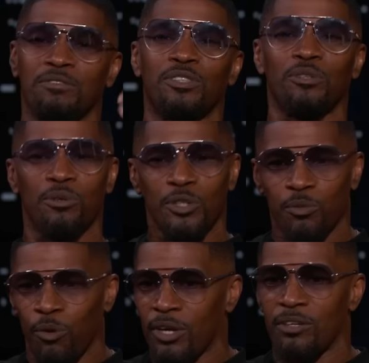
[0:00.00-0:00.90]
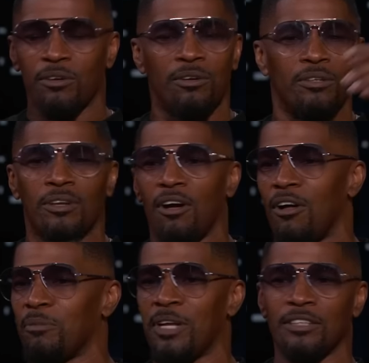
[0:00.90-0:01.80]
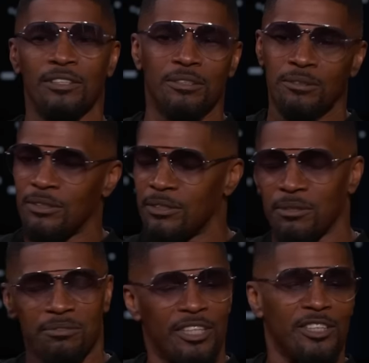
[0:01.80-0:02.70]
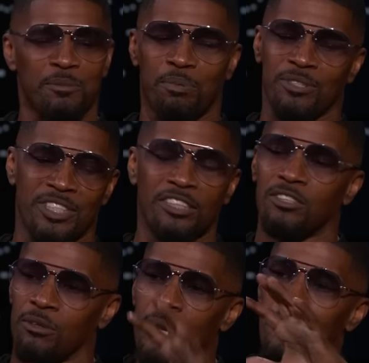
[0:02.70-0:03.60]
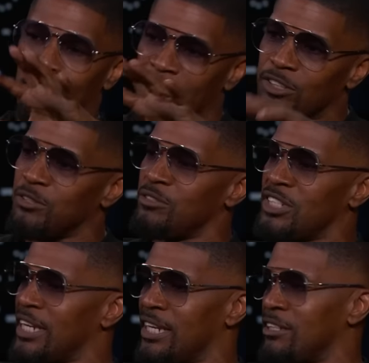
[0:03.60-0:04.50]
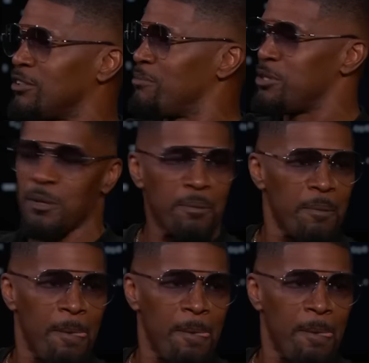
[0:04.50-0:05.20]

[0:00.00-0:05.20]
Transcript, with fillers: different stories, working on all my little, you know, things, impersonate. So make sure you check it out. It's gonna be dope.